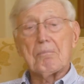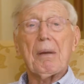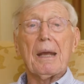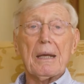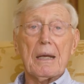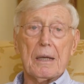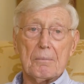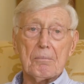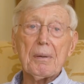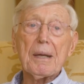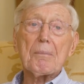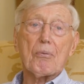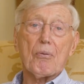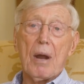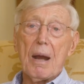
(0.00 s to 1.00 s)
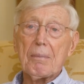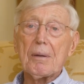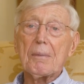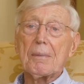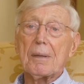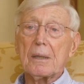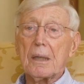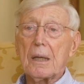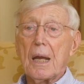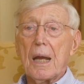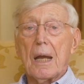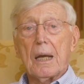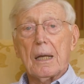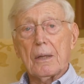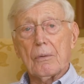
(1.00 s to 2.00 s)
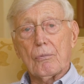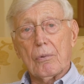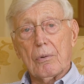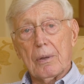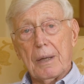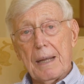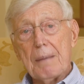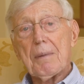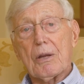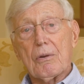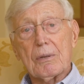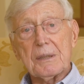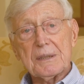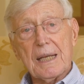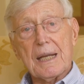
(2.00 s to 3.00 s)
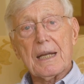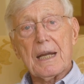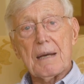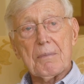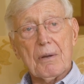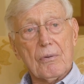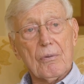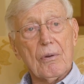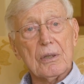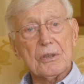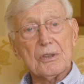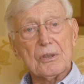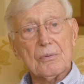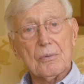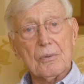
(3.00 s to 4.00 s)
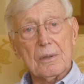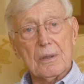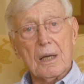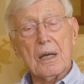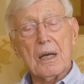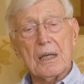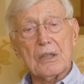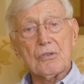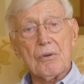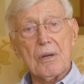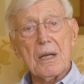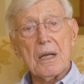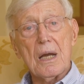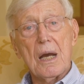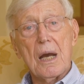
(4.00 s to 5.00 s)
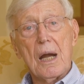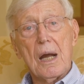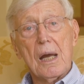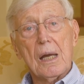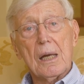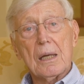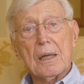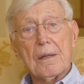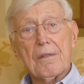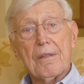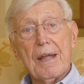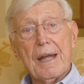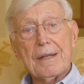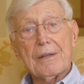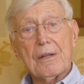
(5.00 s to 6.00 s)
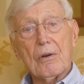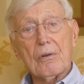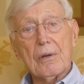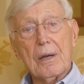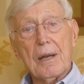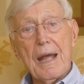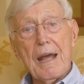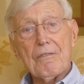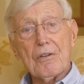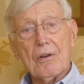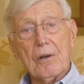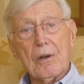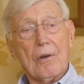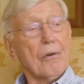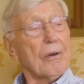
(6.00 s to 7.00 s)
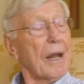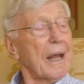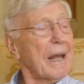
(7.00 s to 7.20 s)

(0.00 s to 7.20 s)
big problem, immigrants that come across the country that don't ever learn